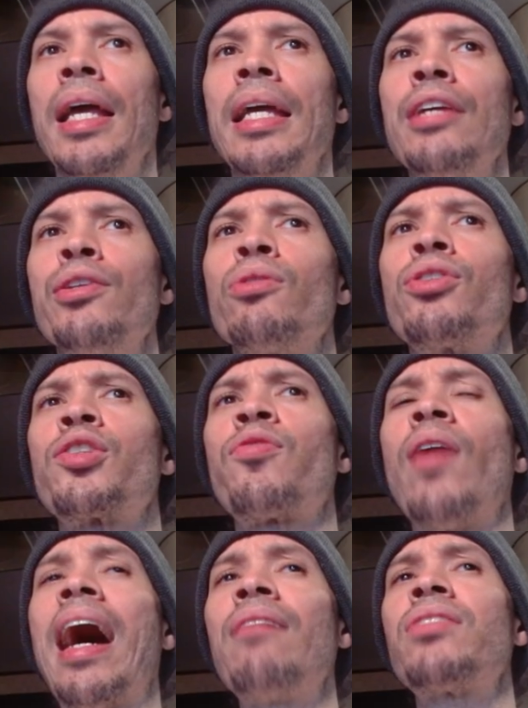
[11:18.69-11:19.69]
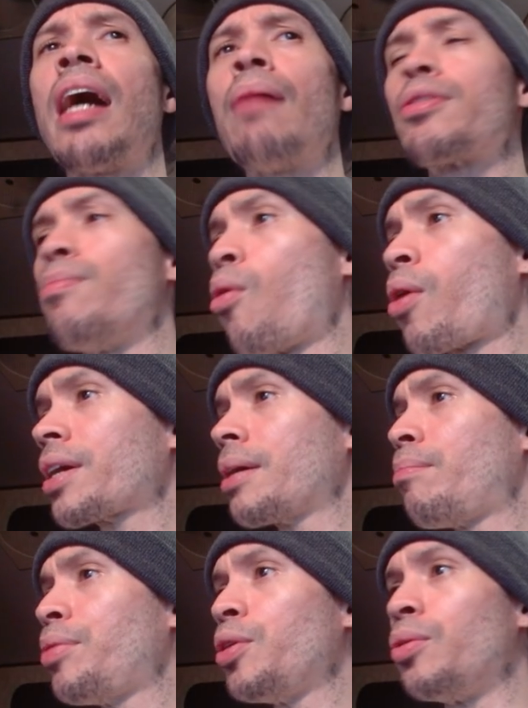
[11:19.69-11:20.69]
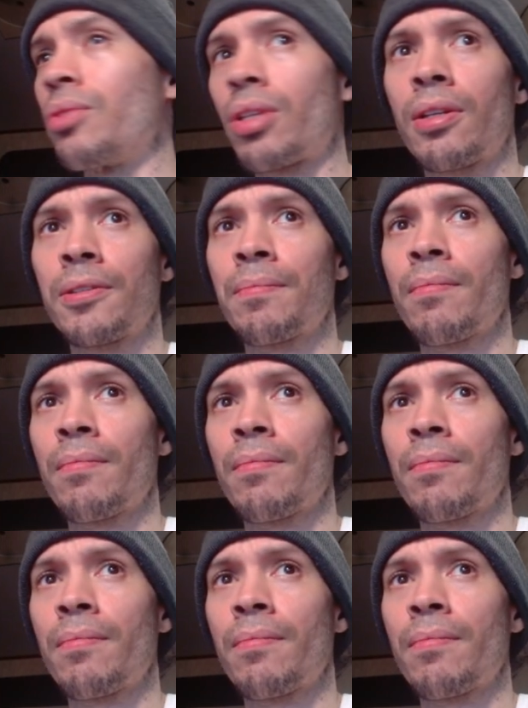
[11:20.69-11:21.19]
It uses five times more compute.